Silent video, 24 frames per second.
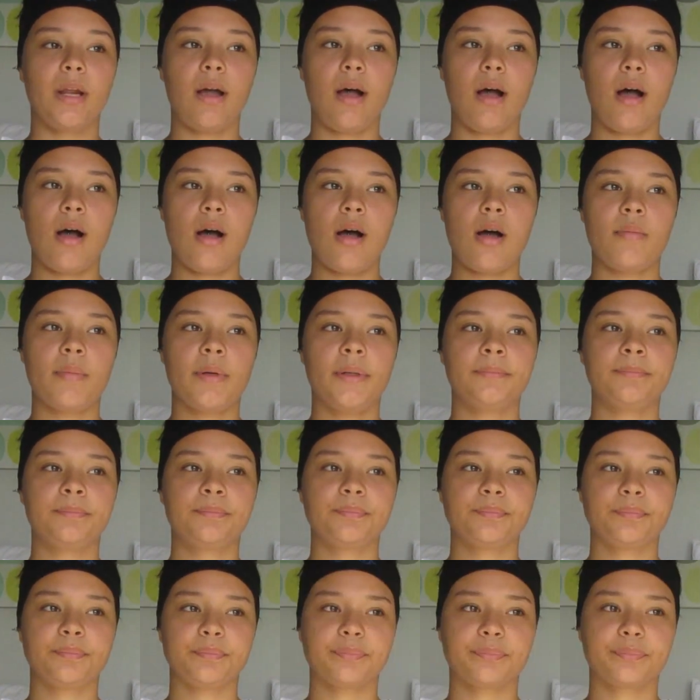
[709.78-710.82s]
I
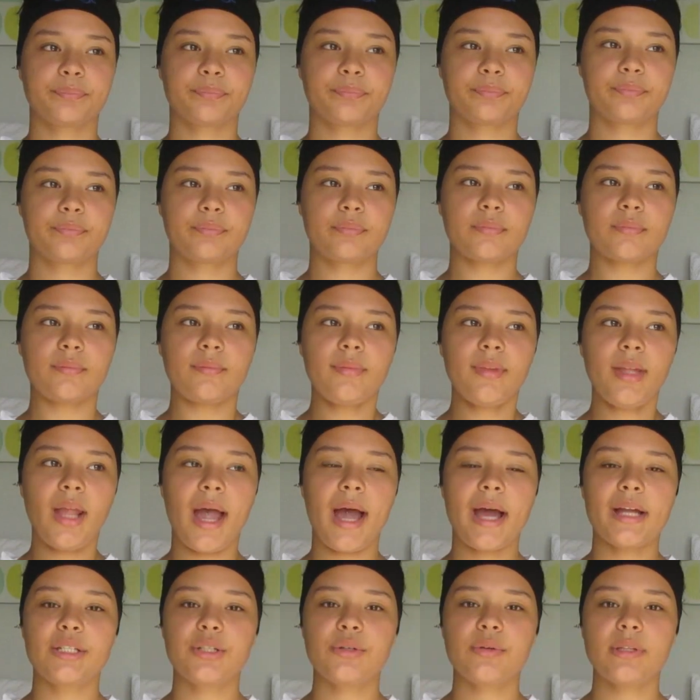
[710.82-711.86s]

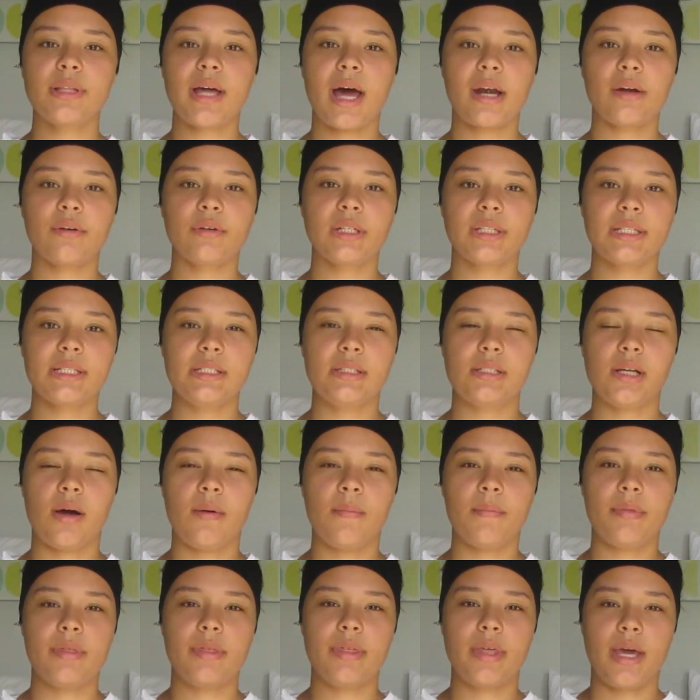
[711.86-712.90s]
do a lot of really
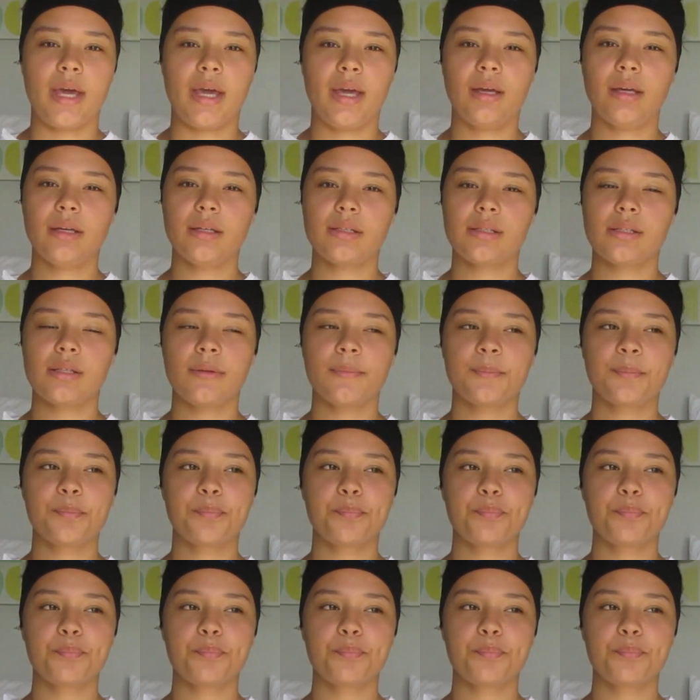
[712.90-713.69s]
dumb things.